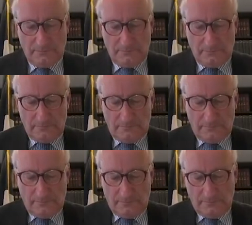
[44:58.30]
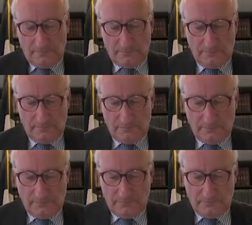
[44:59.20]

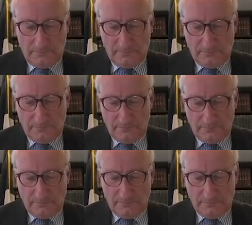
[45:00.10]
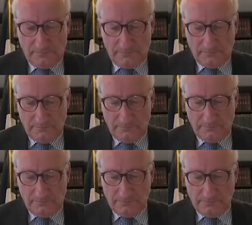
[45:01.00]

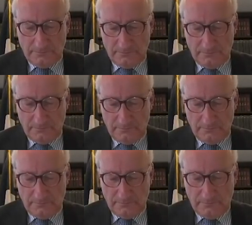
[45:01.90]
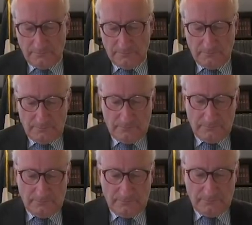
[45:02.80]

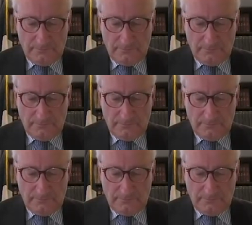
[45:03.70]
(not speaking)